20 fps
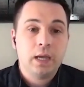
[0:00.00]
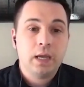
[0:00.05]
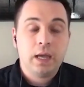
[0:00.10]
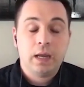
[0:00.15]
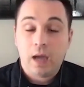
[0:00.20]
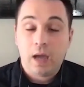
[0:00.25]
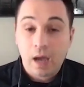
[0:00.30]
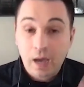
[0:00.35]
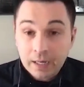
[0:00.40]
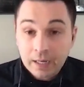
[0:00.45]
And
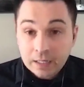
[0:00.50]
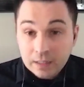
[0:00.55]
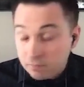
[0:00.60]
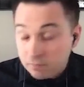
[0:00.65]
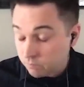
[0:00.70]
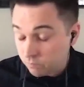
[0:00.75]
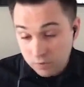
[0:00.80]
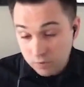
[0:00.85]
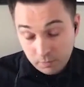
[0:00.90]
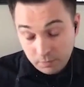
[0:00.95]
I,
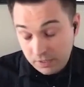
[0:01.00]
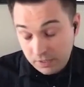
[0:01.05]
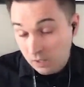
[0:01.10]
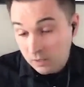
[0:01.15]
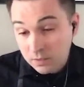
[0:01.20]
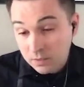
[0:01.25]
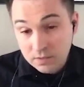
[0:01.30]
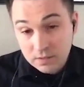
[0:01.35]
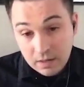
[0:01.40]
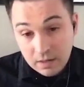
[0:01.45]
to be
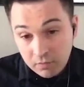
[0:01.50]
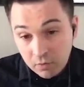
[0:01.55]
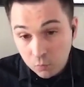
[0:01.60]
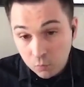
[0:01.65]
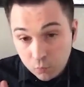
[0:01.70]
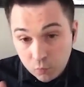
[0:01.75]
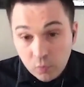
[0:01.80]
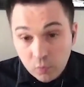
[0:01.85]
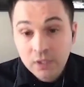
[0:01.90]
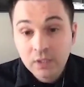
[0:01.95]
honest, never
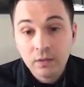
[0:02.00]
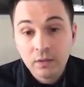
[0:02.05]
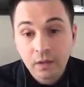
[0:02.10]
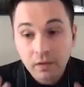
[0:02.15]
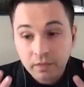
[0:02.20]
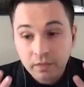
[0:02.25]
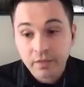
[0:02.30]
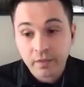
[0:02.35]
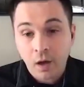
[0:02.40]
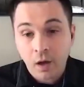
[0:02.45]
really
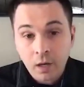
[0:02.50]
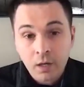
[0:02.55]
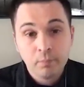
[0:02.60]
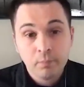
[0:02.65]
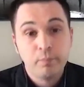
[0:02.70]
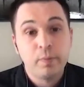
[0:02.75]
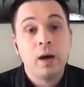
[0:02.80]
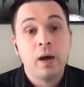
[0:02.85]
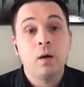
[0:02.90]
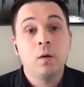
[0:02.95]
thought
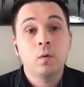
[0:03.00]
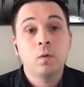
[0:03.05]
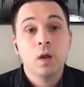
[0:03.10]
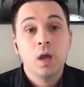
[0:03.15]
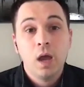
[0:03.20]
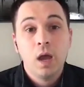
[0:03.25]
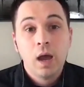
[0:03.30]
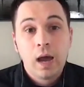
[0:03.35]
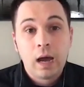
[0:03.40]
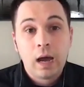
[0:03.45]
about
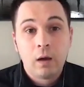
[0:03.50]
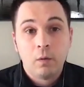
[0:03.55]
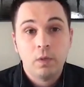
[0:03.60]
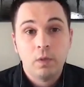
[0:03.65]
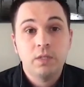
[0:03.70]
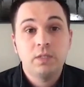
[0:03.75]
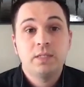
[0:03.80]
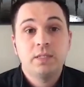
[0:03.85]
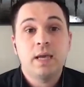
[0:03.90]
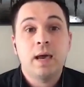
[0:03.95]
how
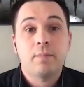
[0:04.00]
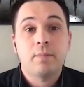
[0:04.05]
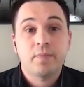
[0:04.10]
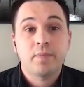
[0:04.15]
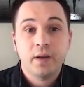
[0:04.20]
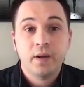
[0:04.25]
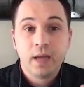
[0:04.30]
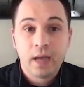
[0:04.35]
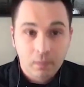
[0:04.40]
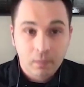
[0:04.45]
in depth
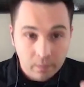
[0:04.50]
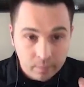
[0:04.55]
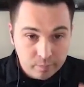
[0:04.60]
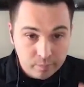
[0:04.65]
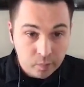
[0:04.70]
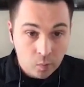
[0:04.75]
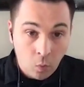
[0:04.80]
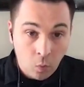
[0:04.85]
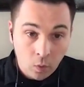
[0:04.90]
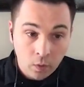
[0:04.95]
and how
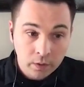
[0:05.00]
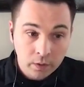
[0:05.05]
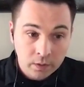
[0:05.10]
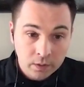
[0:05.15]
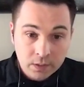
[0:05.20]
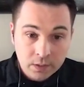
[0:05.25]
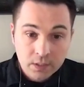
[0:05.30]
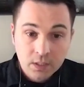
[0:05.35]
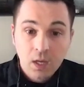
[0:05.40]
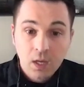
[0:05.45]
important